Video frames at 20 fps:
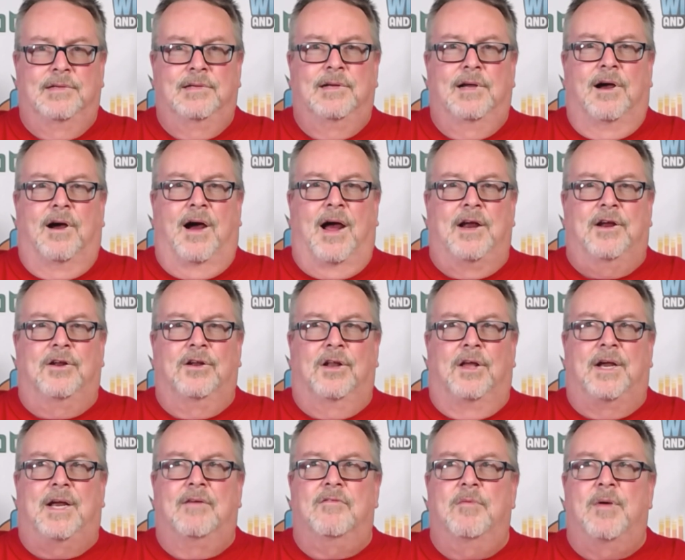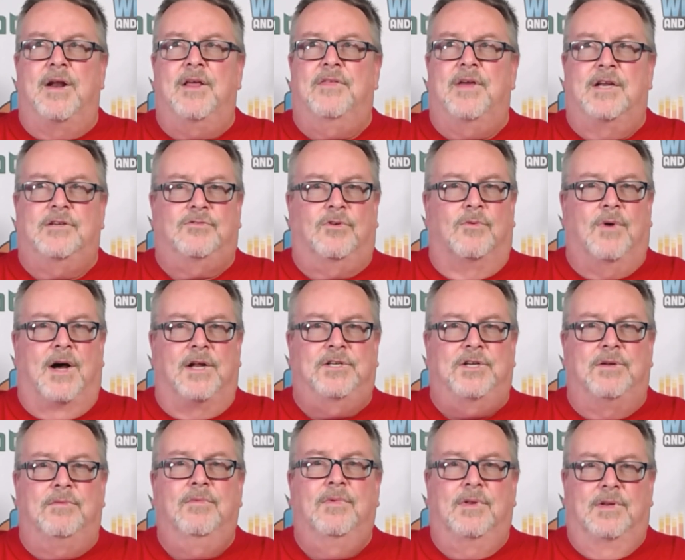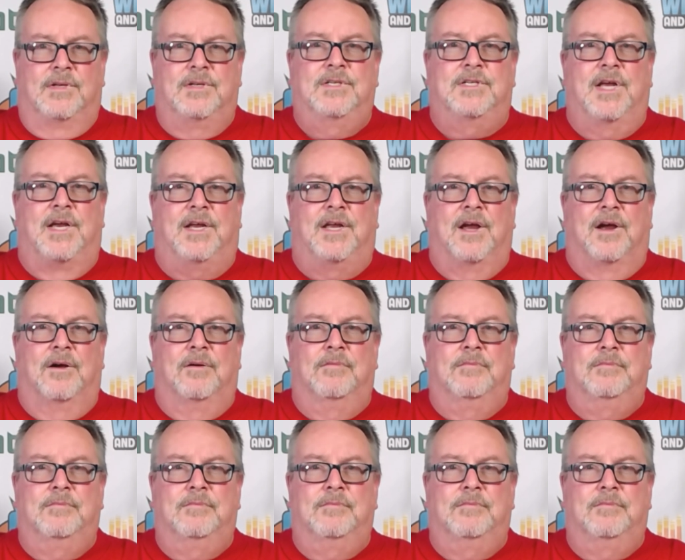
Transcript: All right, good luck, everybody. Thanks for watching. Take care.